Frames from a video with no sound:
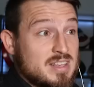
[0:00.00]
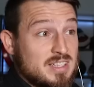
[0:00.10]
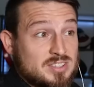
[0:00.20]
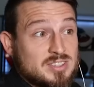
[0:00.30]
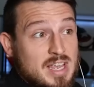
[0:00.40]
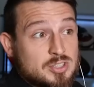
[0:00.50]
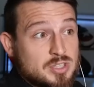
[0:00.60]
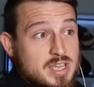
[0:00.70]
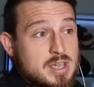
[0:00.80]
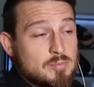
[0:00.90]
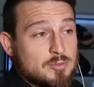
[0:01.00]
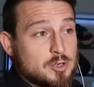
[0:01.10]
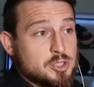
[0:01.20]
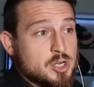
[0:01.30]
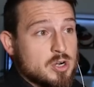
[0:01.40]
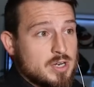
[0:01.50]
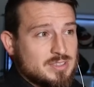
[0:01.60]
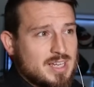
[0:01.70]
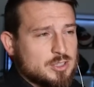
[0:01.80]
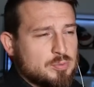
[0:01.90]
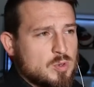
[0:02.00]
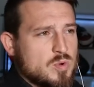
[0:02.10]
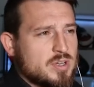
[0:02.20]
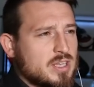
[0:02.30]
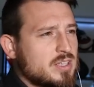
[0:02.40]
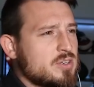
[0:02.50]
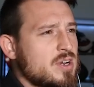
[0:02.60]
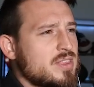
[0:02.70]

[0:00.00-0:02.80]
This is actually him, for sure. He's got a spinning wheel kick later, I